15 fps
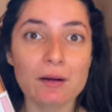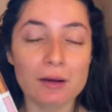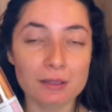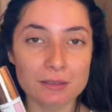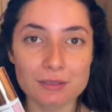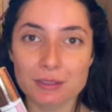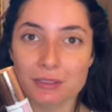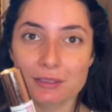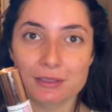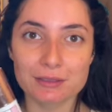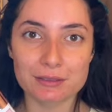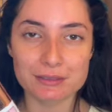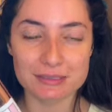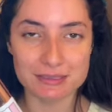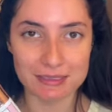on darker
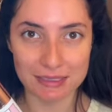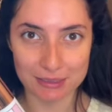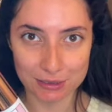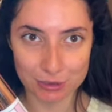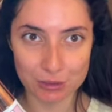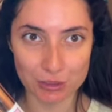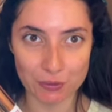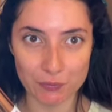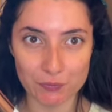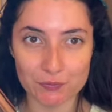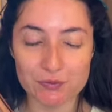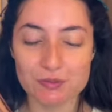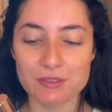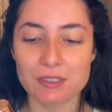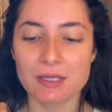skin
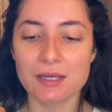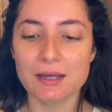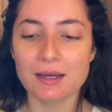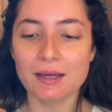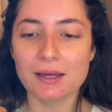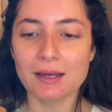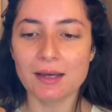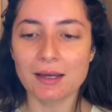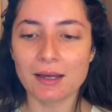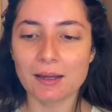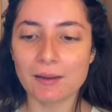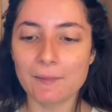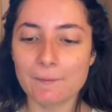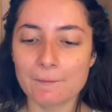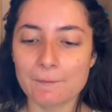tones. I